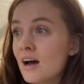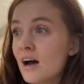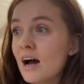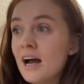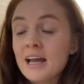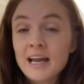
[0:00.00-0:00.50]

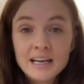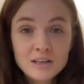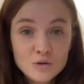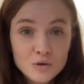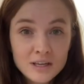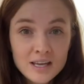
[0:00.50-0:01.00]
I hate
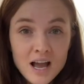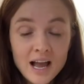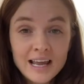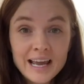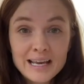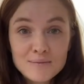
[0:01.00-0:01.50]
cooking, I
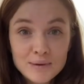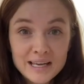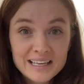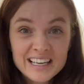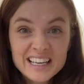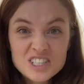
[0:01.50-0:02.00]
hate
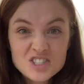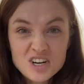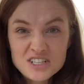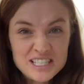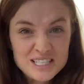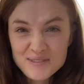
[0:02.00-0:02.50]
baking, it
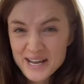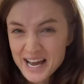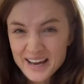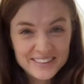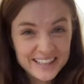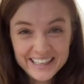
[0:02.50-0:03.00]
stresses me
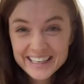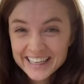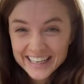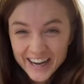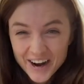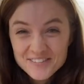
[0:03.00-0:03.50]
out, then
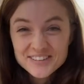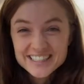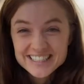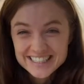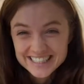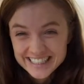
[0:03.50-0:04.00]

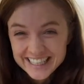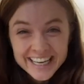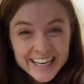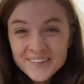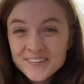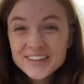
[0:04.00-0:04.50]

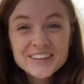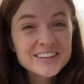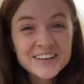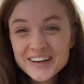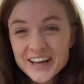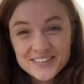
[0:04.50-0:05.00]
obviously you
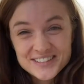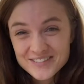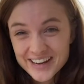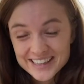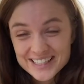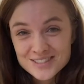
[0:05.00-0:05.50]
don't have to
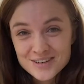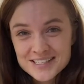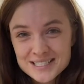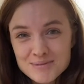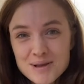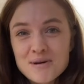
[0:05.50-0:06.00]
make this
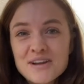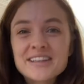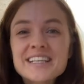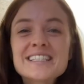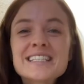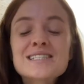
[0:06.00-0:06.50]
recipe, but
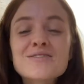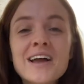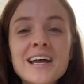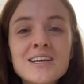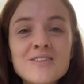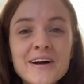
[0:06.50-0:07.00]
this is for
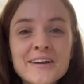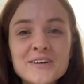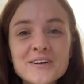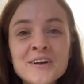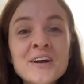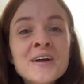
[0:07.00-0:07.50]
anyone
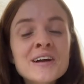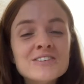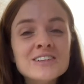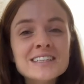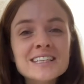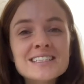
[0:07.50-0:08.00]
who
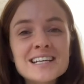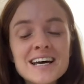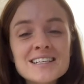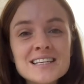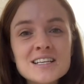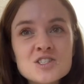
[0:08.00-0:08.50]
really
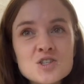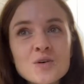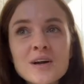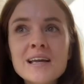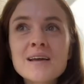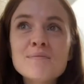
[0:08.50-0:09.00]
does
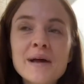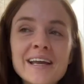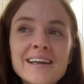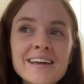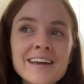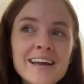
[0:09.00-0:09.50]
enjoy
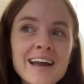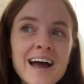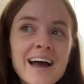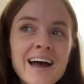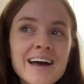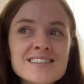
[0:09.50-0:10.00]
baking
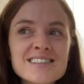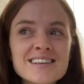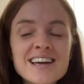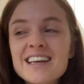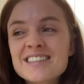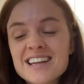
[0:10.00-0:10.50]
as
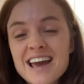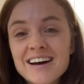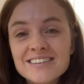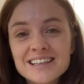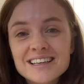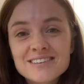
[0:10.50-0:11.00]
an
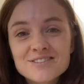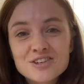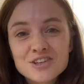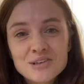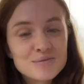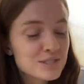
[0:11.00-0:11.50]
outlet for
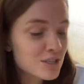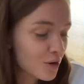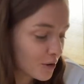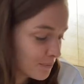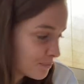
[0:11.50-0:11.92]
them. So